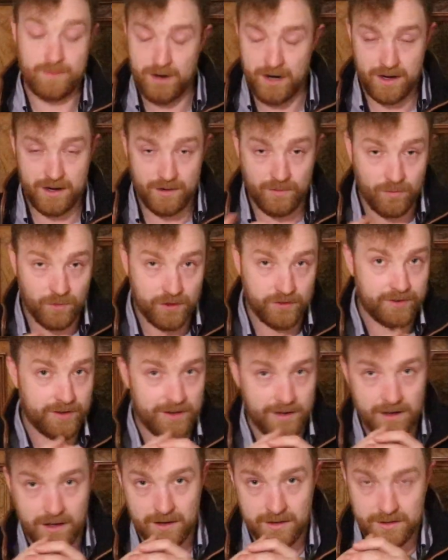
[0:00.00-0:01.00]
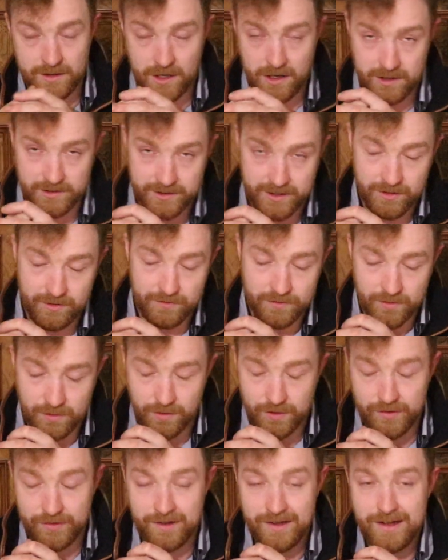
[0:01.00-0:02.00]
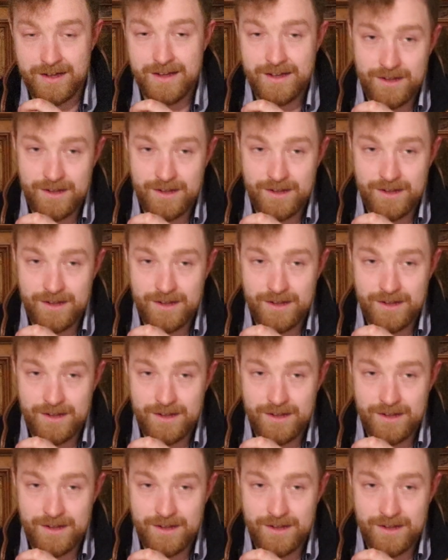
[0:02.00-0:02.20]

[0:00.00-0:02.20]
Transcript: Ireland was in lockdown, of course,